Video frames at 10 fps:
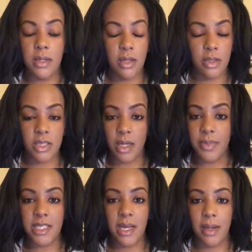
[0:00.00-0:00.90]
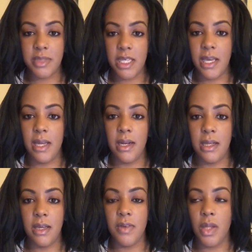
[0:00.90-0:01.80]
there's going to be times, again,
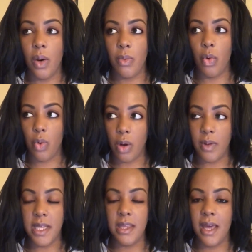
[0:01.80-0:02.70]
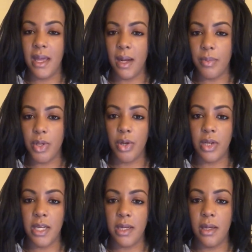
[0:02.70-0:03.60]
even though I'm growing in that and I'm
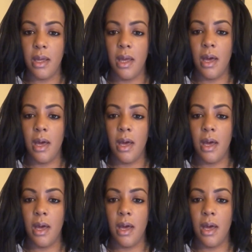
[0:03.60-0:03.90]
learning